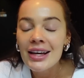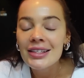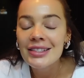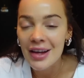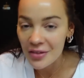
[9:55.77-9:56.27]

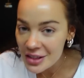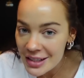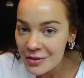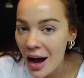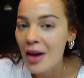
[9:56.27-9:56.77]

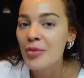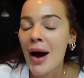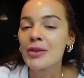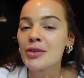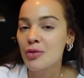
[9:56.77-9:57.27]

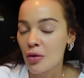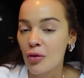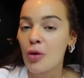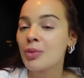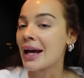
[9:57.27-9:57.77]
£75 for a
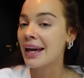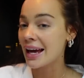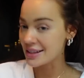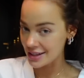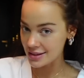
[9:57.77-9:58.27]
robe. Like,
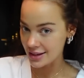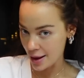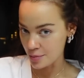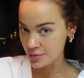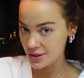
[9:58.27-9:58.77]
is it
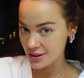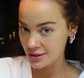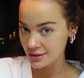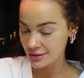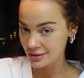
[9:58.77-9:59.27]

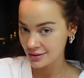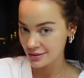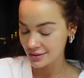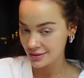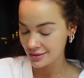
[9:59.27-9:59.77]
Skims?
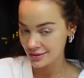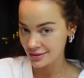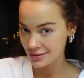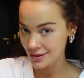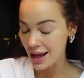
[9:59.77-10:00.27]

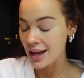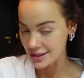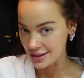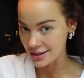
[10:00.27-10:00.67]
Is it